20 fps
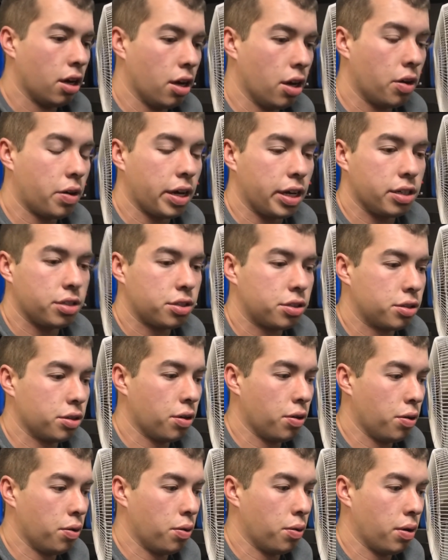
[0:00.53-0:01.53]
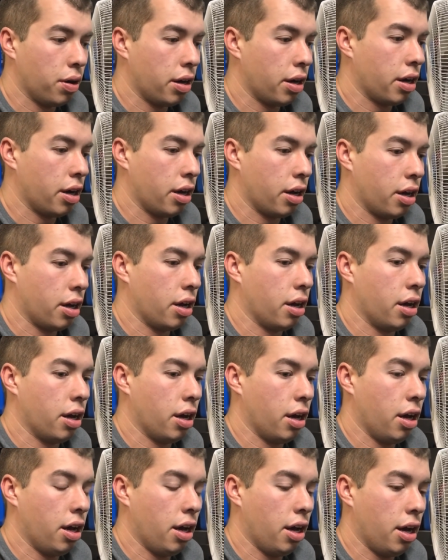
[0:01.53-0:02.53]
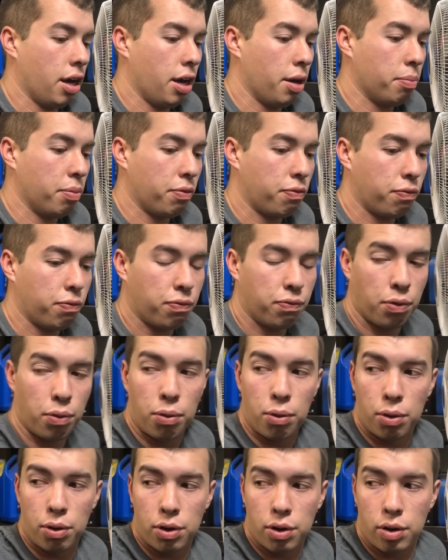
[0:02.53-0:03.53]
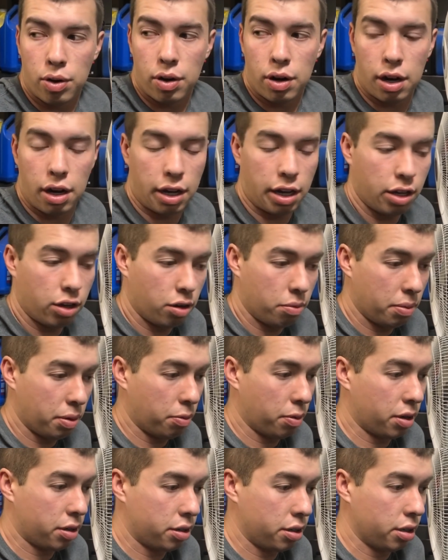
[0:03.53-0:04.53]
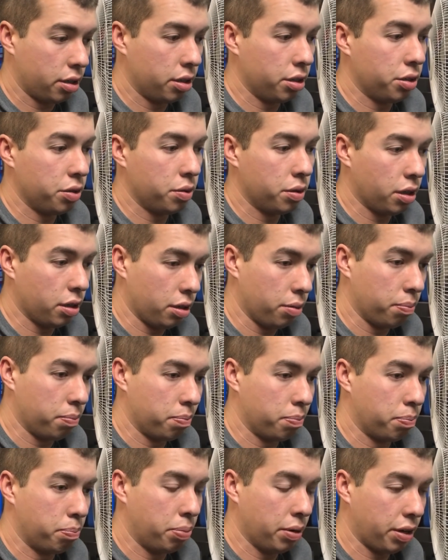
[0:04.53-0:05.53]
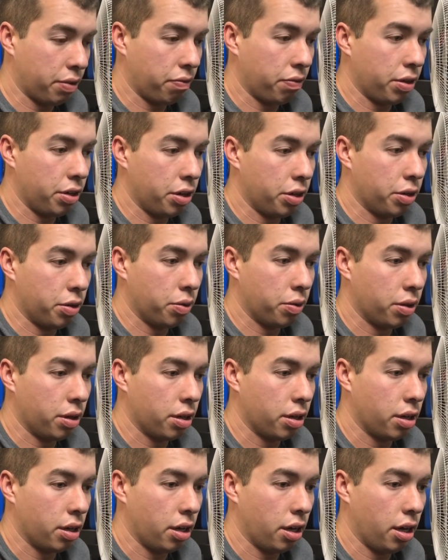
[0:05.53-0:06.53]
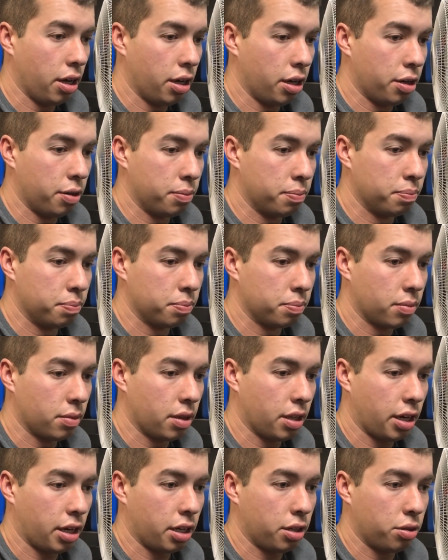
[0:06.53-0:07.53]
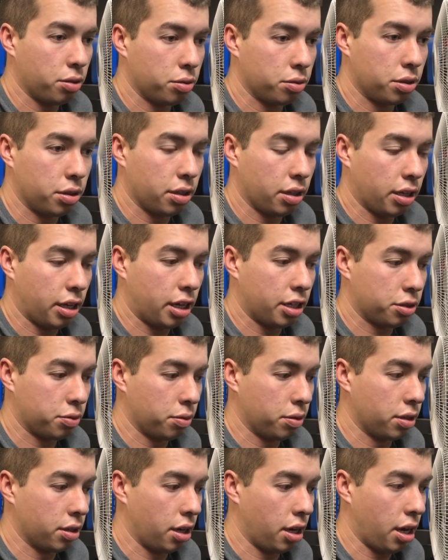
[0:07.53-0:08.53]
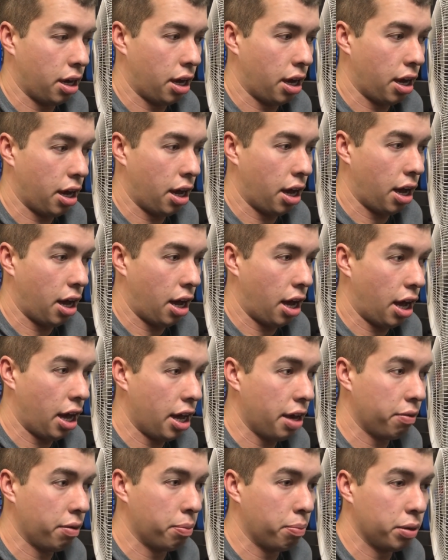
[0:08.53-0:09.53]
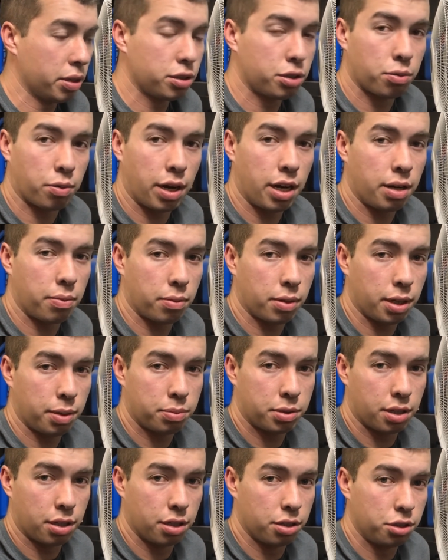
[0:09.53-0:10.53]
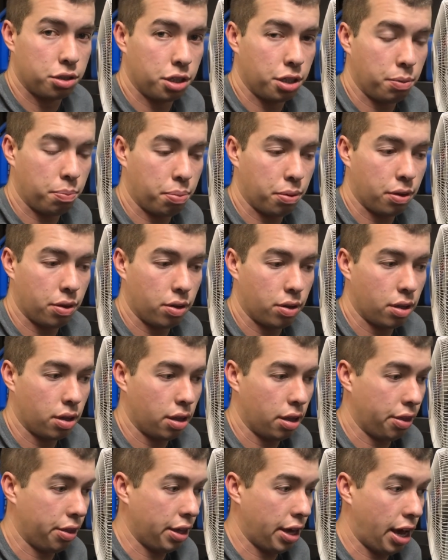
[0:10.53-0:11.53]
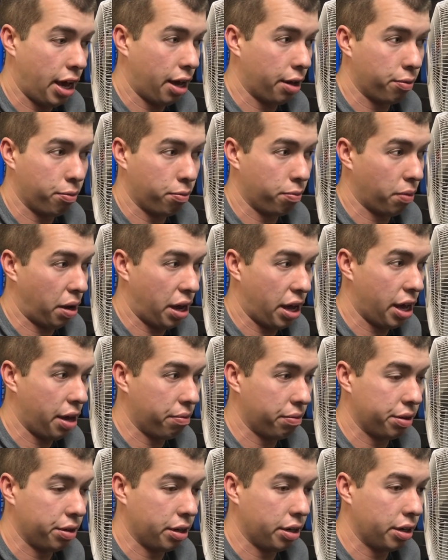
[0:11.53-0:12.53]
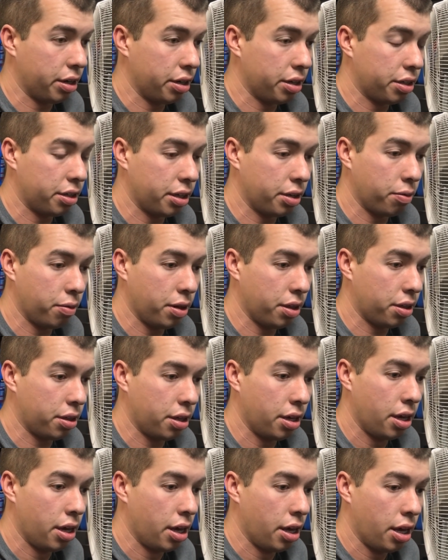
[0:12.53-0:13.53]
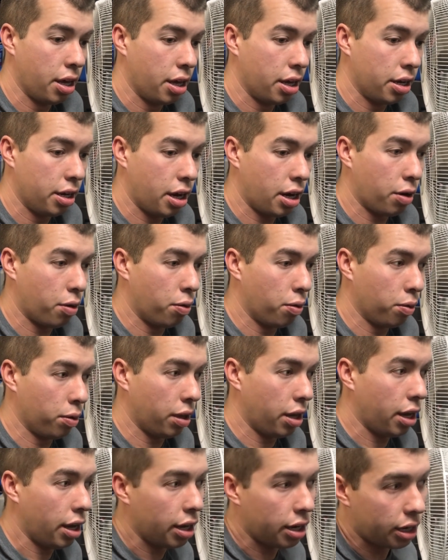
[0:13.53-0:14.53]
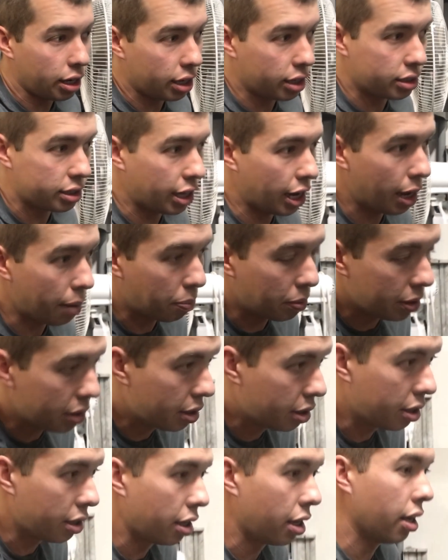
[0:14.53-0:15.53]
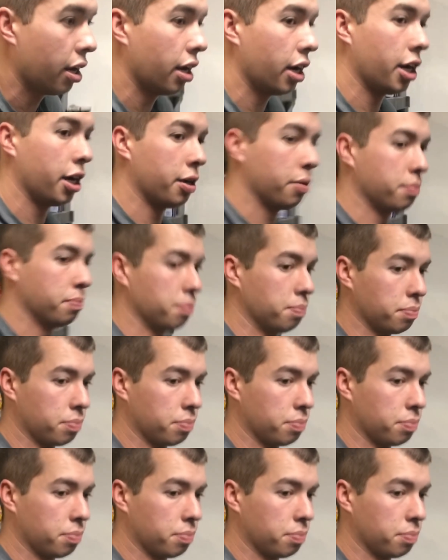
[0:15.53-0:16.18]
Okay, so before I get all my work done and do another bug video, like I told you in the last one, I have a bunch of random clips of the Jeep that I haven't done anything with. Not a whole lot has happened. I